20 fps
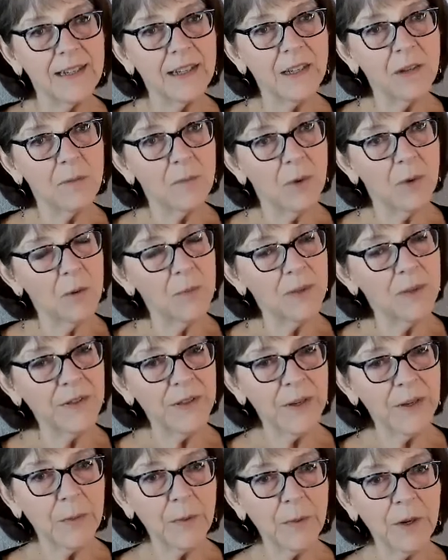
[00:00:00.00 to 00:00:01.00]
in the moment
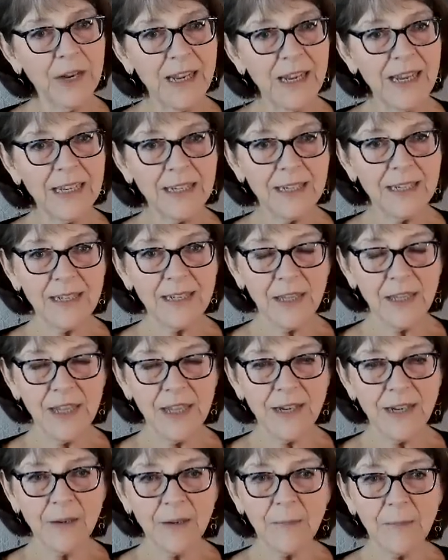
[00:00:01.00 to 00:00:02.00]
that we're in to
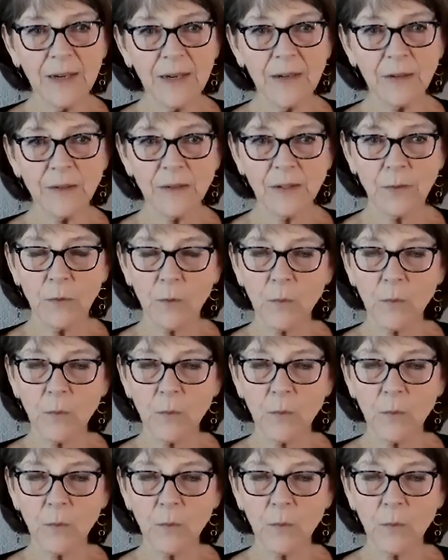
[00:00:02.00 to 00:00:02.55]
think about